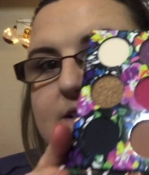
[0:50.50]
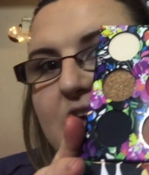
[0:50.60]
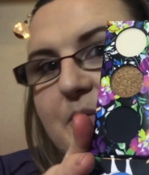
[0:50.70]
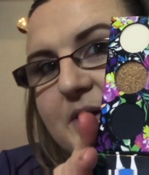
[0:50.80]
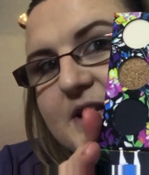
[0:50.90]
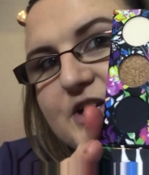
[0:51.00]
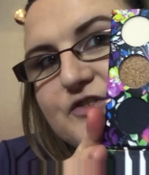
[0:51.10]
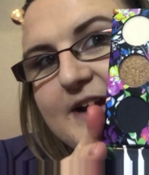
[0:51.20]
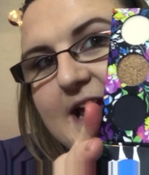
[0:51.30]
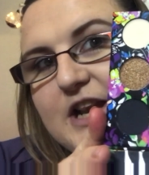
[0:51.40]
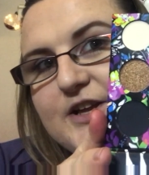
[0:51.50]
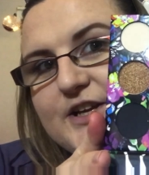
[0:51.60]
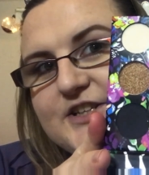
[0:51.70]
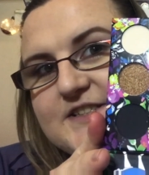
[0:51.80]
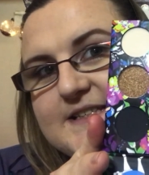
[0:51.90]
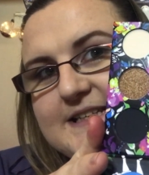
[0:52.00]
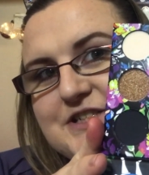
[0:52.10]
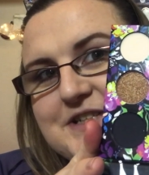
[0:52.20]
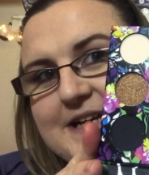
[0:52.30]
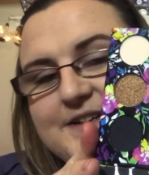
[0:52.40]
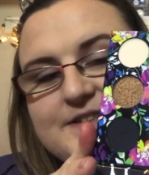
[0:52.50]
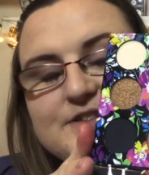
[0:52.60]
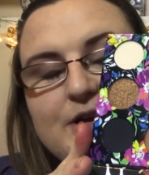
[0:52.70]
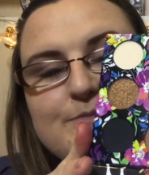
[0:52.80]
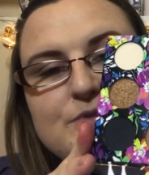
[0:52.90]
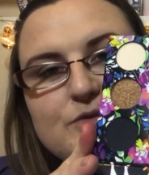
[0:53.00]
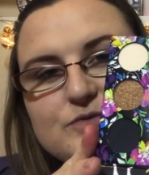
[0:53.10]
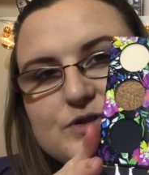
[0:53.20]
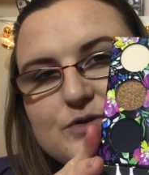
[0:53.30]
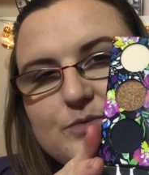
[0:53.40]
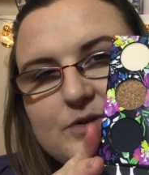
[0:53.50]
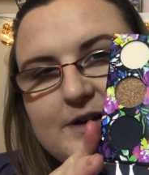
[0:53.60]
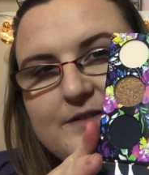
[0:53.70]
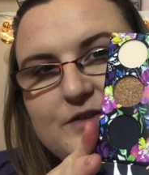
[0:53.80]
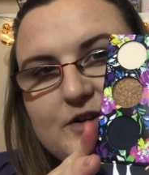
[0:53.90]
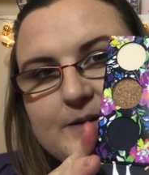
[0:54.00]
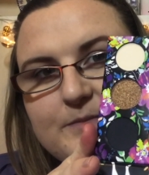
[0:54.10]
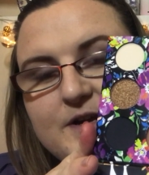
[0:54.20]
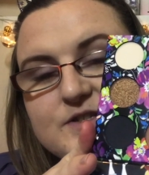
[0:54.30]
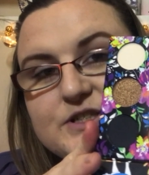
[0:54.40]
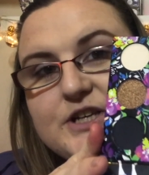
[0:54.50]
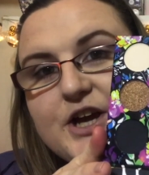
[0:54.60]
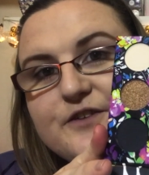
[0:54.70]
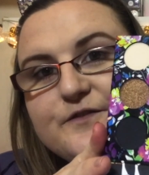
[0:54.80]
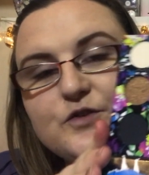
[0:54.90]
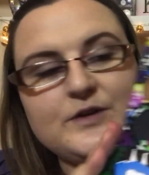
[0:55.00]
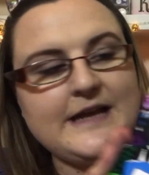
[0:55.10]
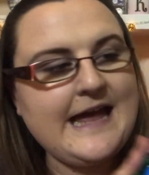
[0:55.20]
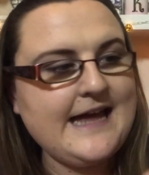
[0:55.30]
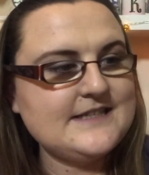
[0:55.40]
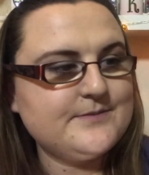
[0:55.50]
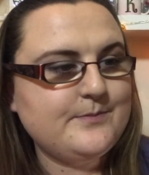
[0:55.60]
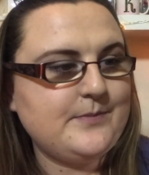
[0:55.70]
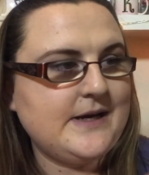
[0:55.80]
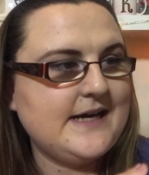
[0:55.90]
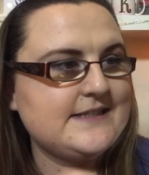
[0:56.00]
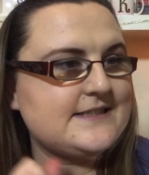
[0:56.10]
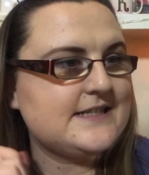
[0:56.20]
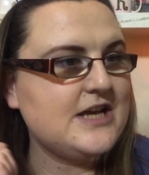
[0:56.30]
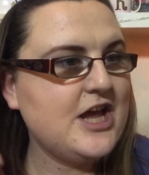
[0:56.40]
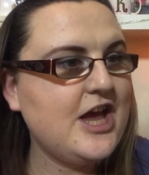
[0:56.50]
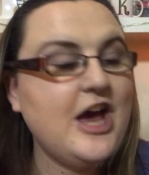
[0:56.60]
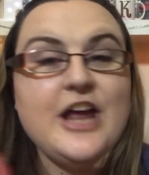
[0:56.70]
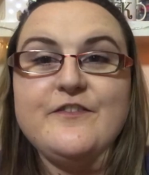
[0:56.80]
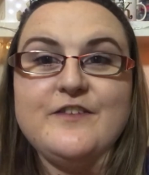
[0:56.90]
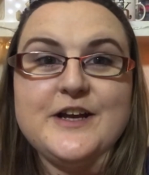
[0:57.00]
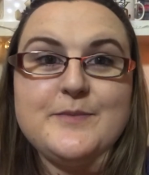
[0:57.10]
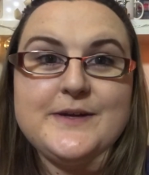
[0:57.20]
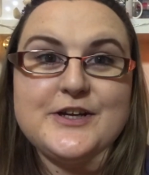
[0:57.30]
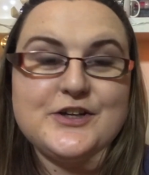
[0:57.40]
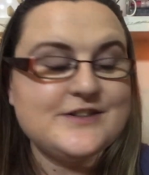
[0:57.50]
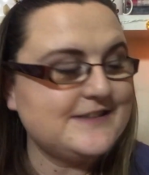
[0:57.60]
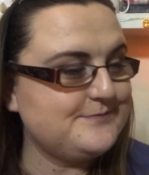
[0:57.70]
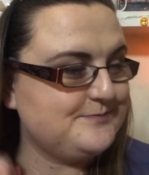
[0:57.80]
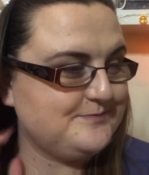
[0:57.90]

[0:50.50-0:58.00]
So I'm going to create a look using these shadows. I'm not sure what kind of look I'm going to go for yet, but hopefully it'll be good.